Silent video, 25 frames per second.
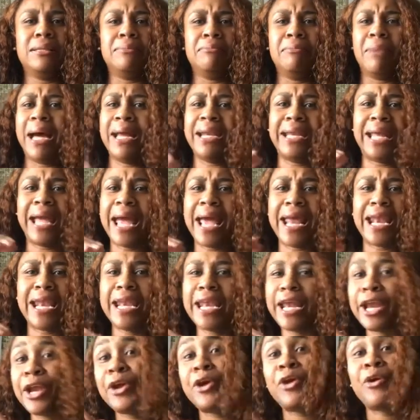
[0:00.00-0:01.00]
My daddy
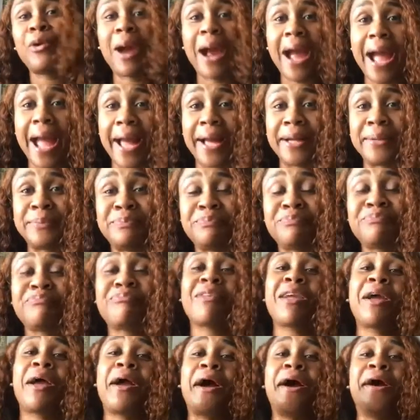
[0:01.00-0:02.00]
didn't cry.
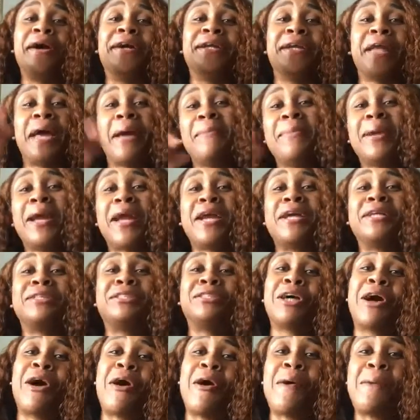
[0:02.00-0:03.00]
That
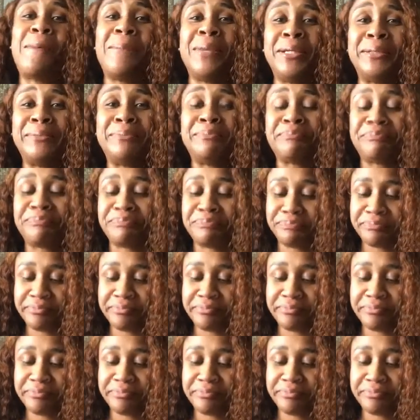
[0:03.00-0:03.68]
man told me,